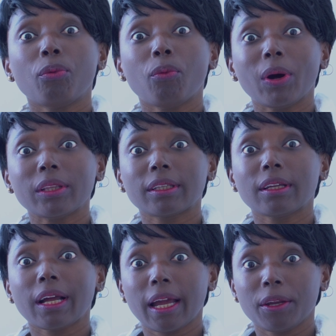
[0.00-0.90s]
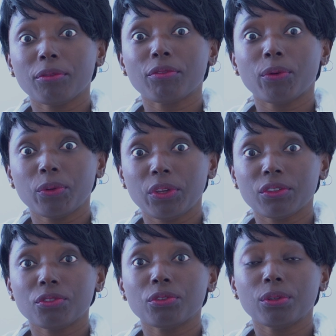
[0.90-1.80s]
what kind of
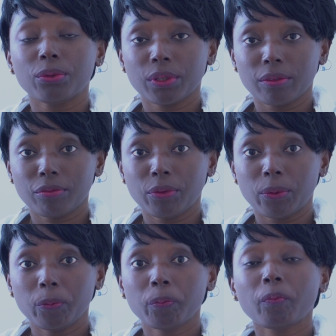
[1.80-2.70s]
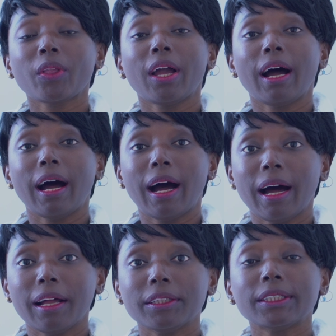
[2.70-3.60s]
audience you're looking for.
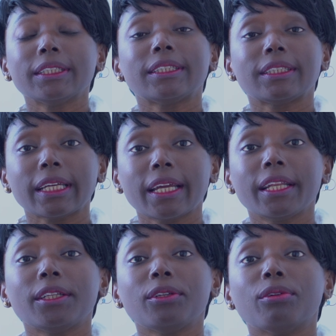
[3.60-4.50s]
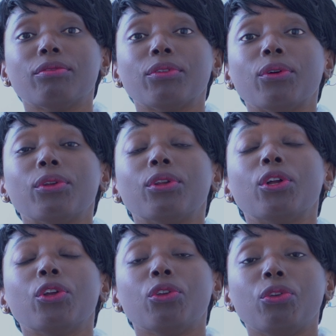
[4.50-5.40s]
And secondly of all,
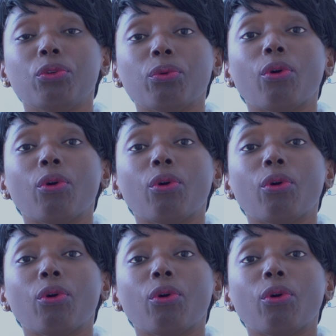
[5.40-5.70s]
you